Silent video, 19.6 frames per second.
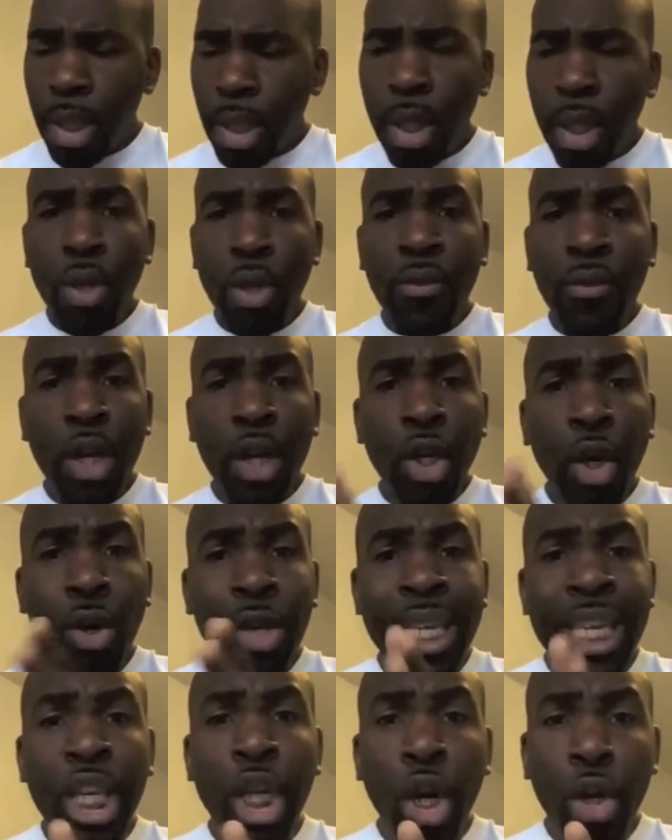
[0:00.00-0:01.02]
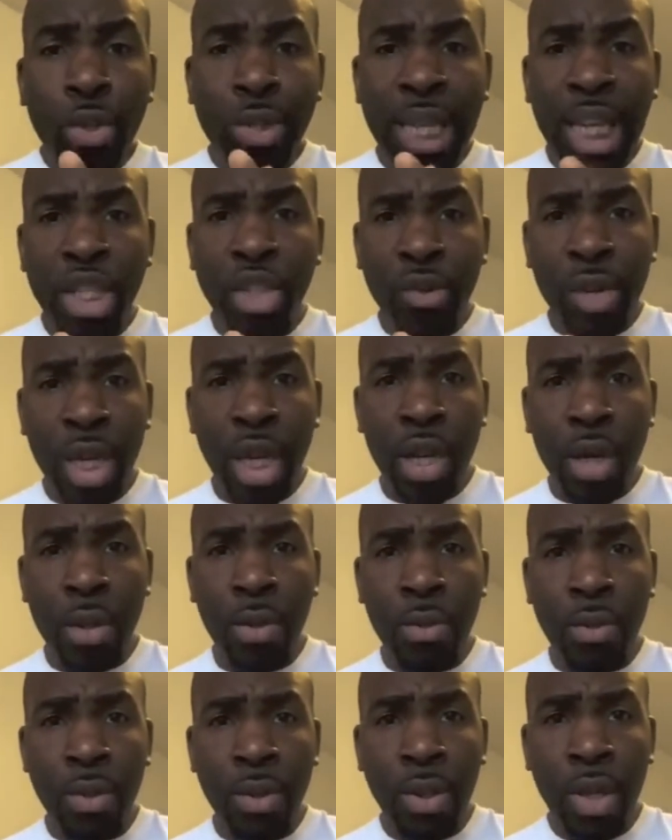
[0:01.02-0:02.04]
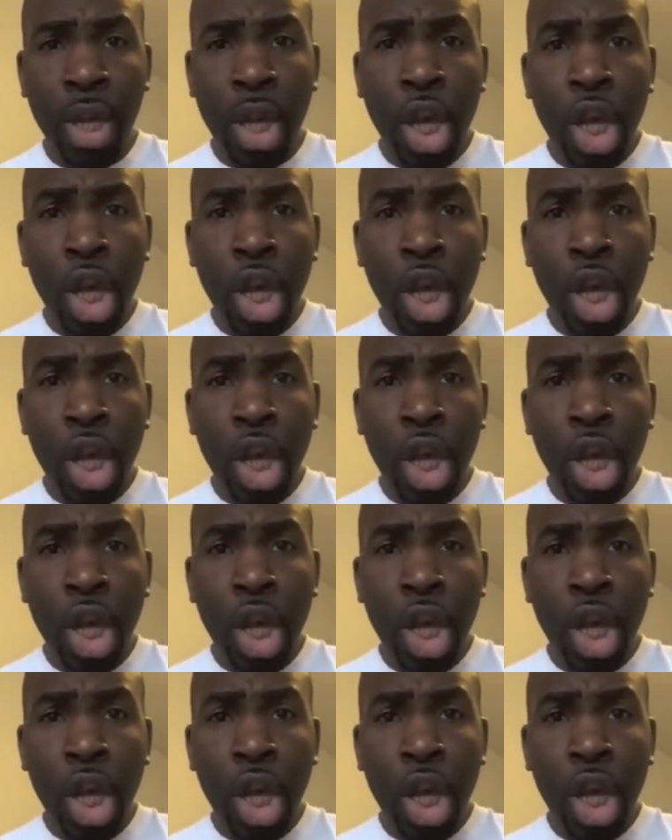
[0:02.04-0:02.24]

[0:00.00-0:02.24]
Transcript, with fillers: you've got your egocentric goals.